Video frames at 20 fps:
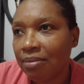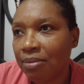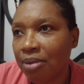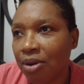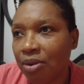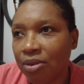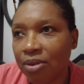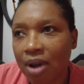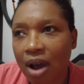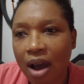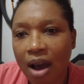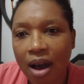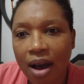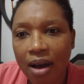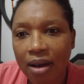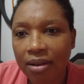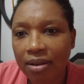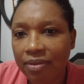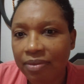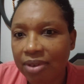But
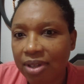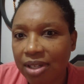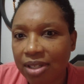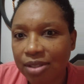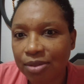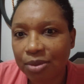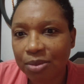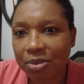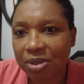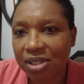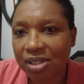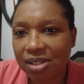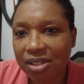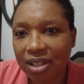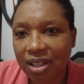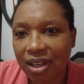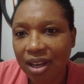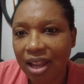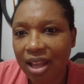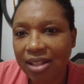all of us would be
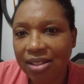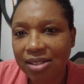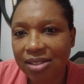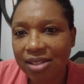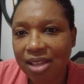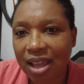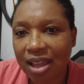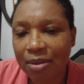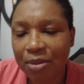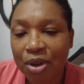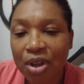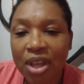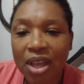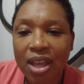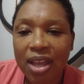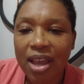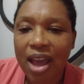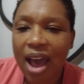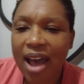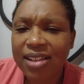sitting at the table.
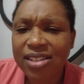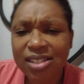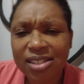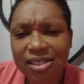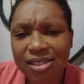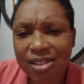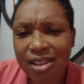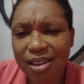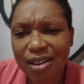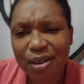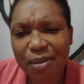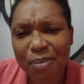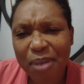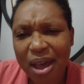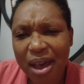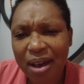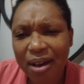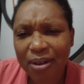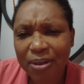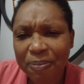I just think
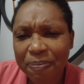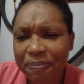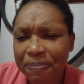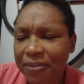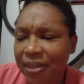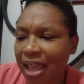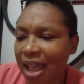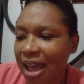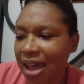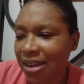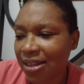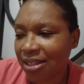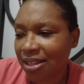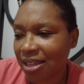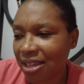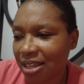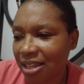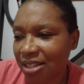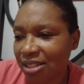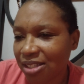about how the
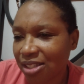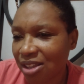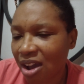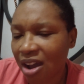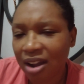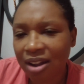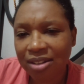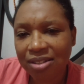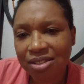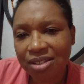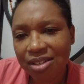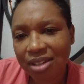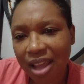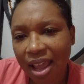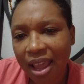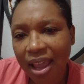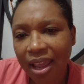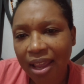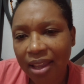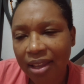kids are
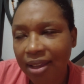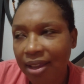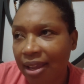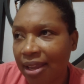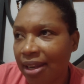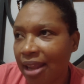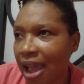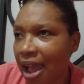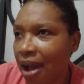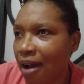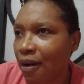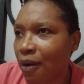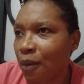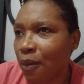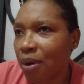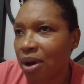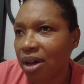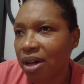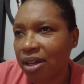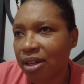today and how it
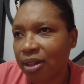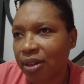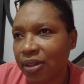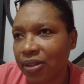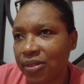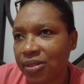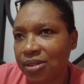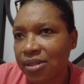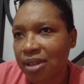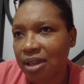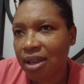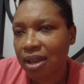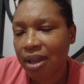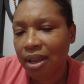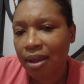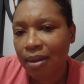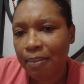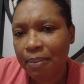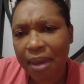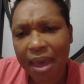was
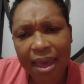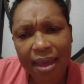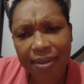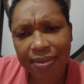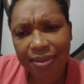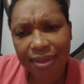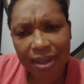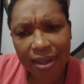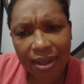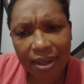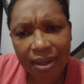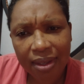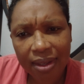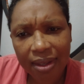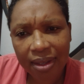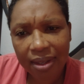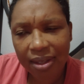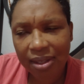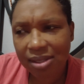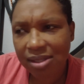back
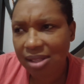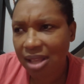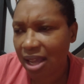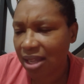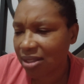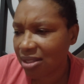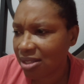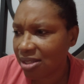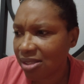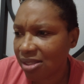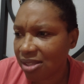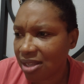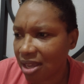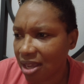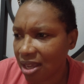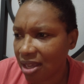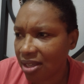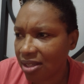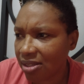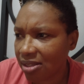then. It's like these
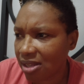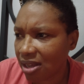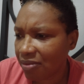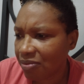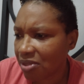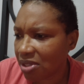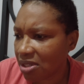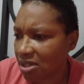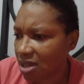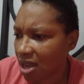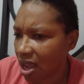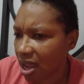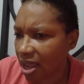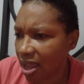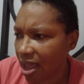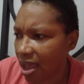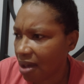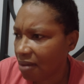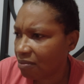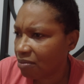kids of
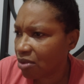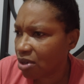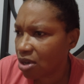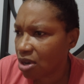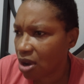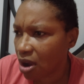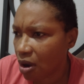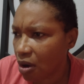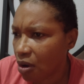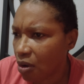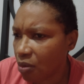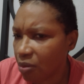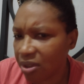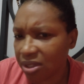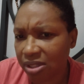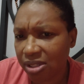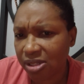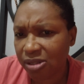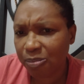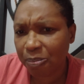today have no
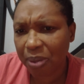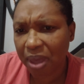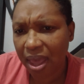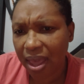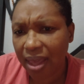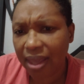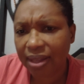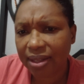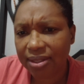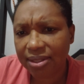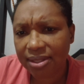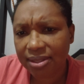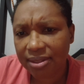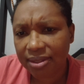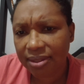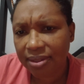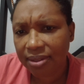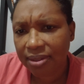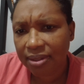respect.